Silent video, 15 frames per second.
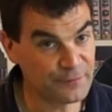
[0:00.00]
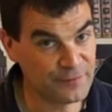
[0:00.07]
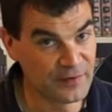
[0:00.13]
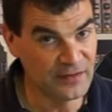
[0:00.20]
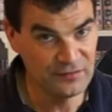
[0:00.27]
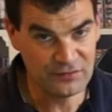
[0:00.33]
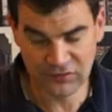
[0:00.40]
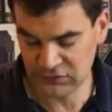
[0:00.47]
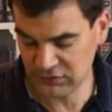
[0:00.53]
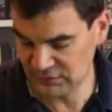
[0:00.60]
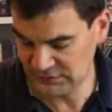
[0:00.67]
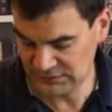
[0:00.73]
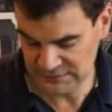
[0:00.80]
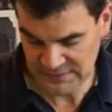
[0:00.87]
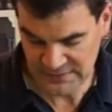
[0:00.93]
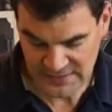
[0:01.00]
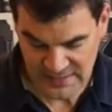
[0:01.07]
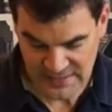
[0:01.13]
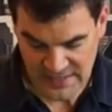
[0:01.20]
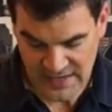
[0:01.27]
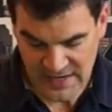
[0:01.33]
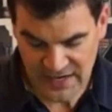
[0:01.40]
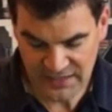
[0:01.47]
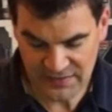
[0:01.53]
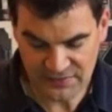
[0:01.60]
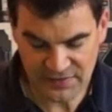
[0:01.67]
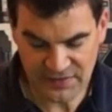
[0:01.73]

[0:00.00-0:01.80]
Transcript: fillers, and